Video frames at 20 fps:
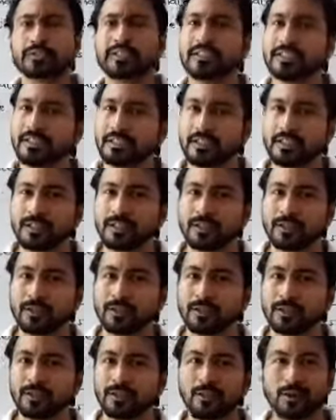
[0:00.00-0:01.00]
the year,
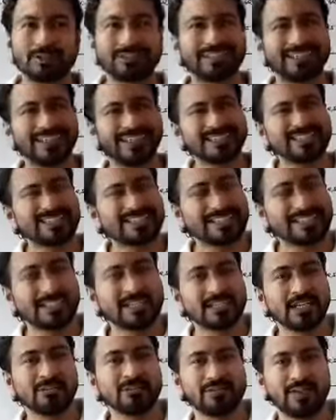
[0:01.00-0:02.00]
or there are
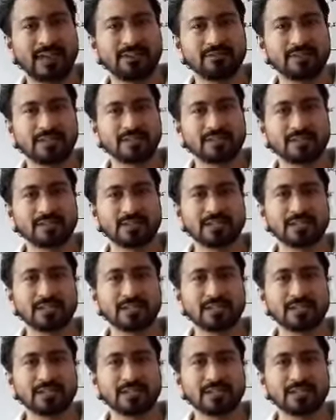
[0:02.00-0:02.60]
seasonal flowers?